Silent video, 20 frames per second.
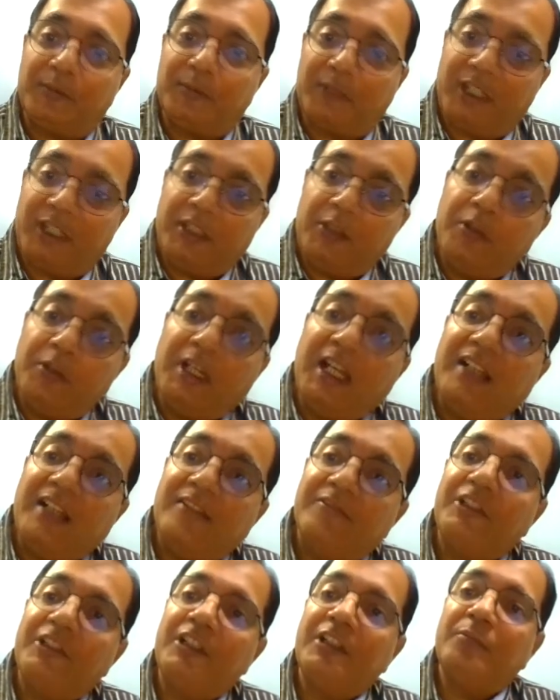Then you
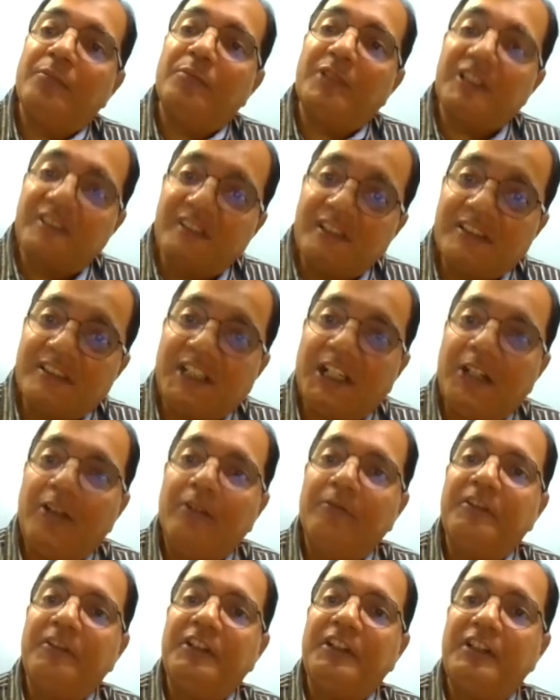have the business side
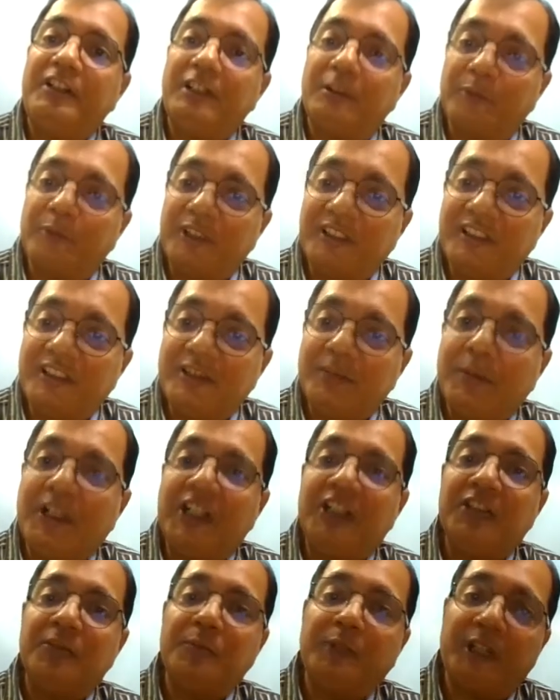of it, the business
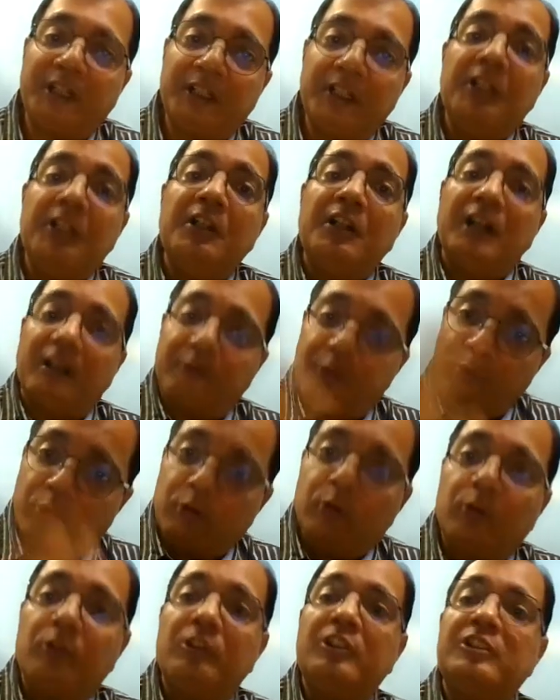management. Of
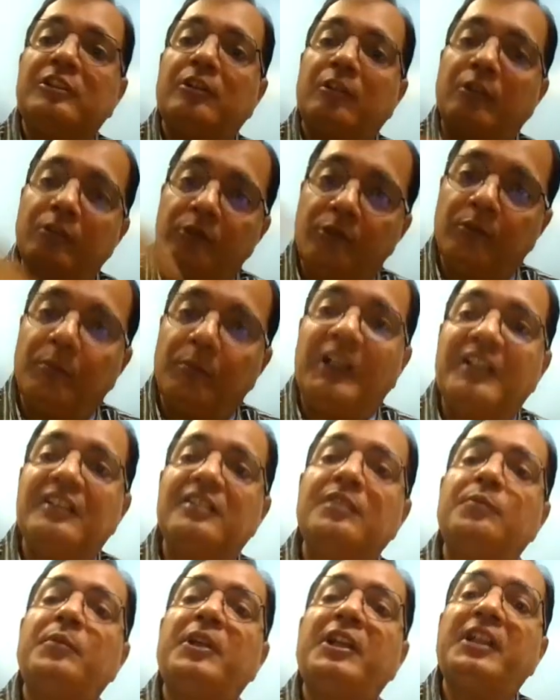course, owners are also
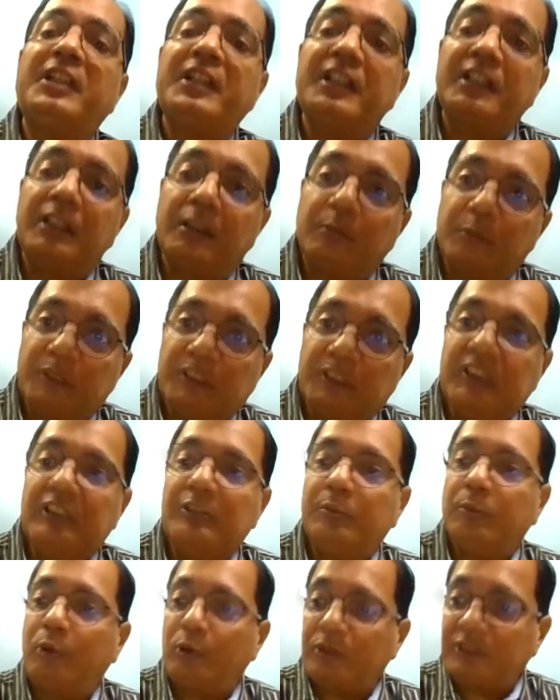participating in the
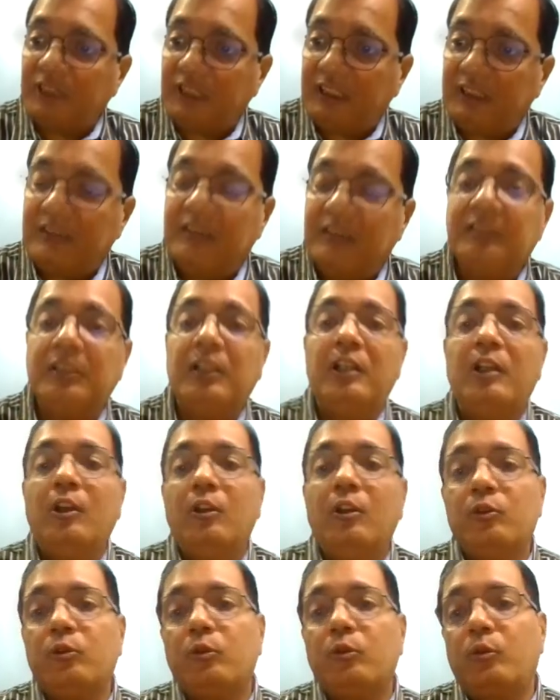business process.
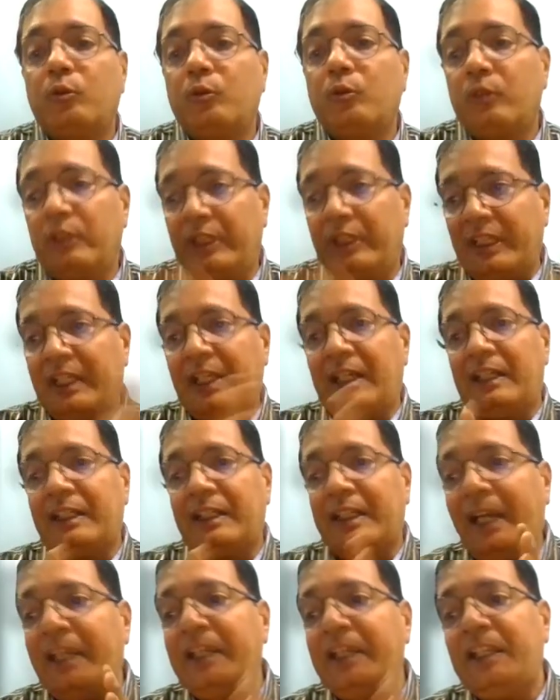So they are
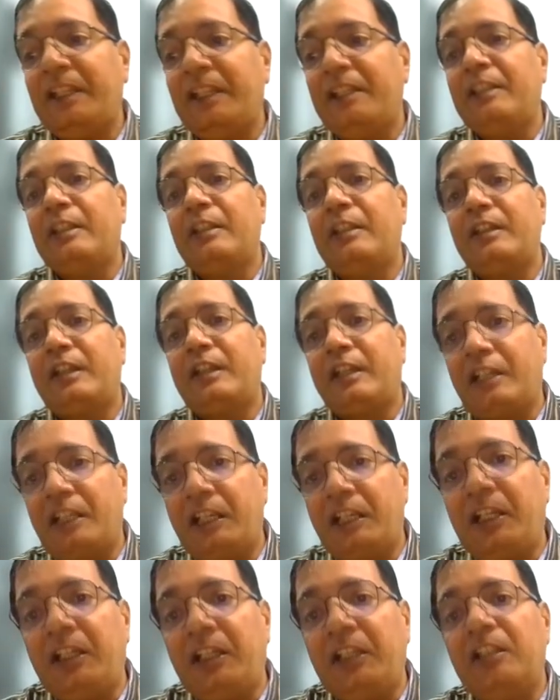guiding and
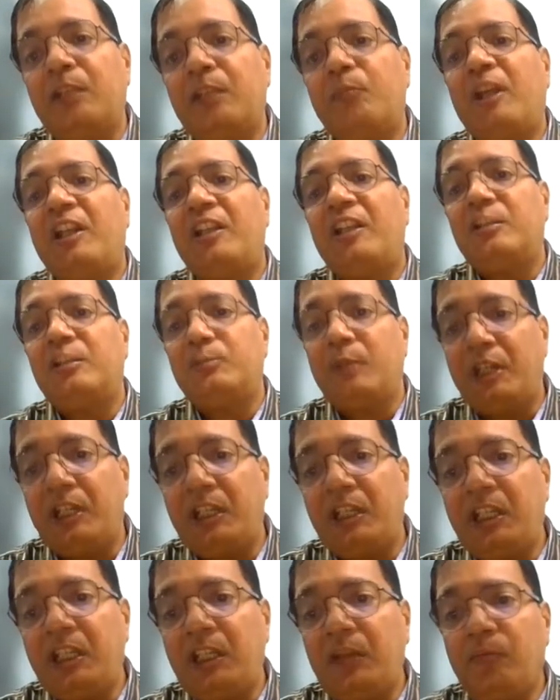leading the
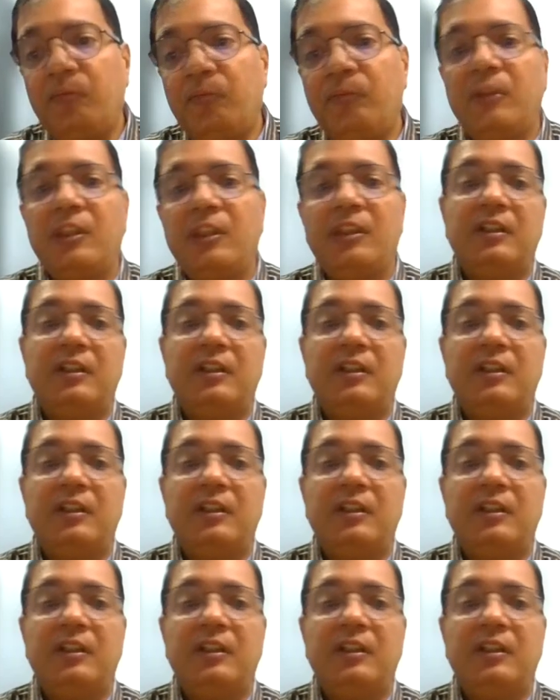management team